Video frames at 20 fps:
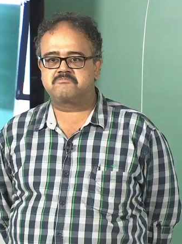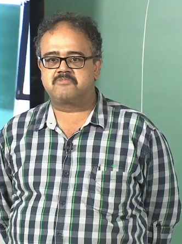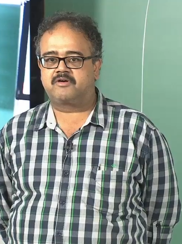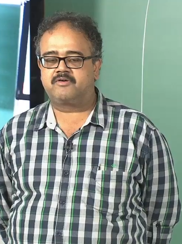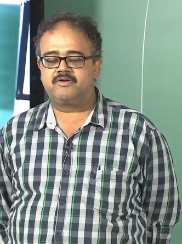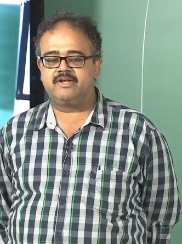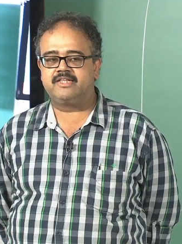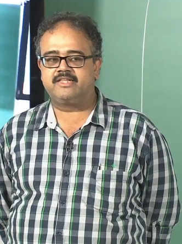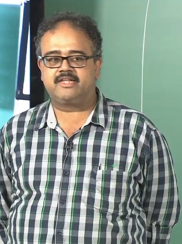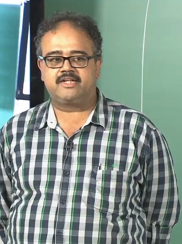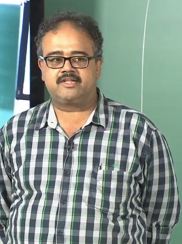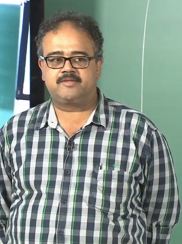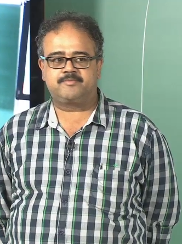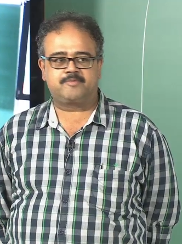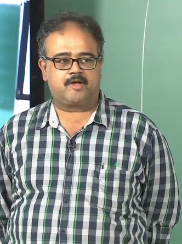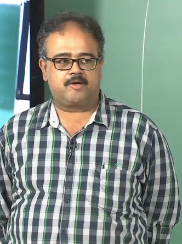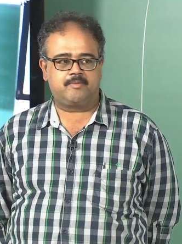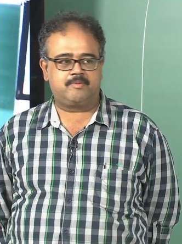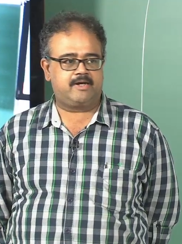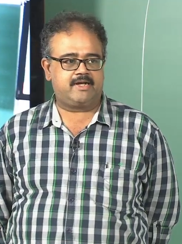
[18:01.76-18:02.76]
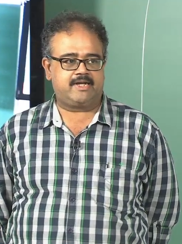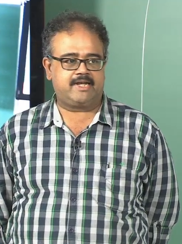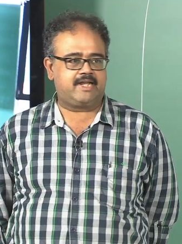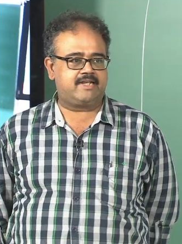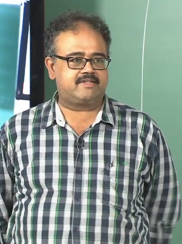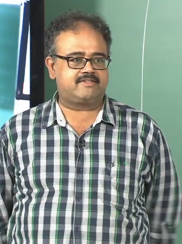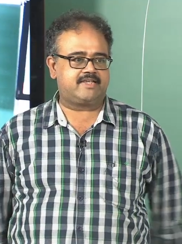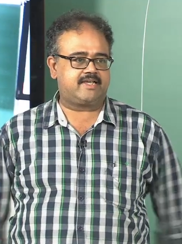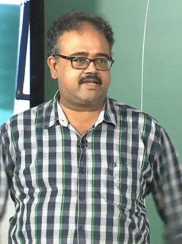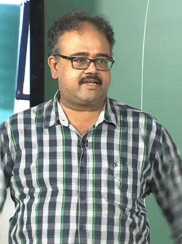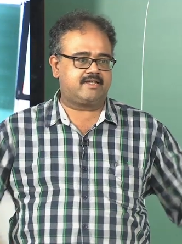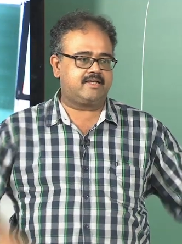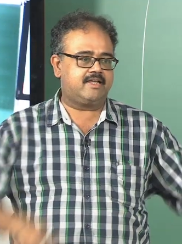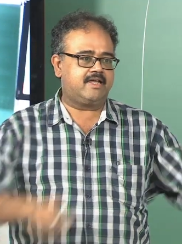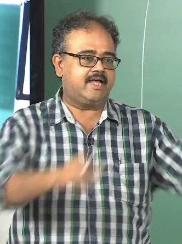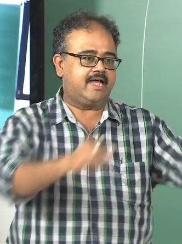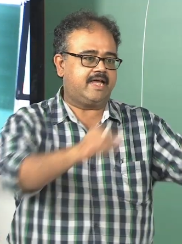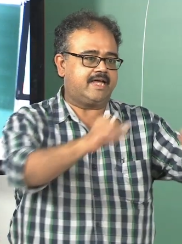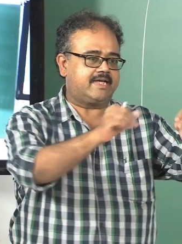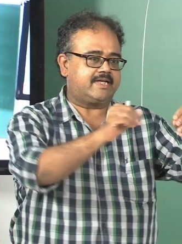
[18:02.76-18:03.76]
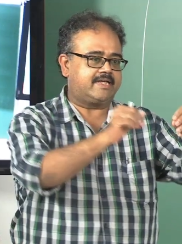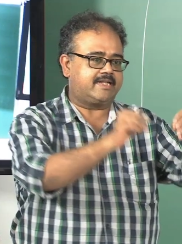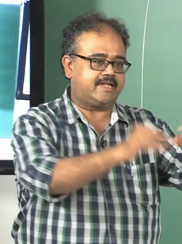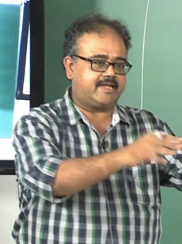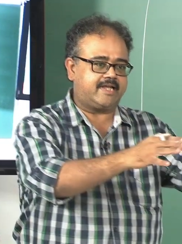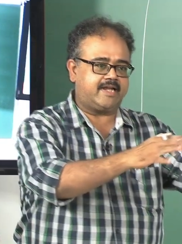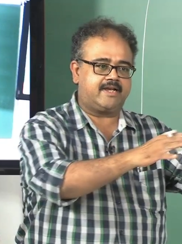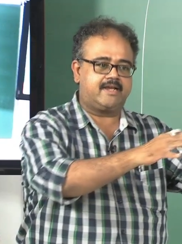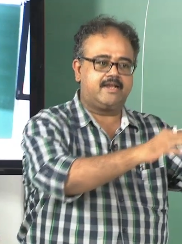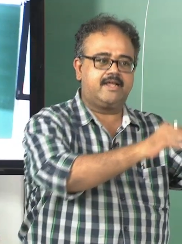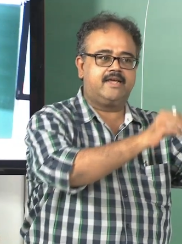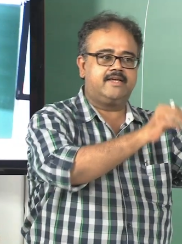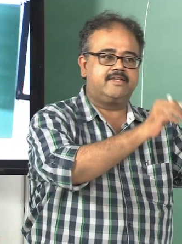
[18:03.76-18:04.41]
Not only that, the probability I will say cricket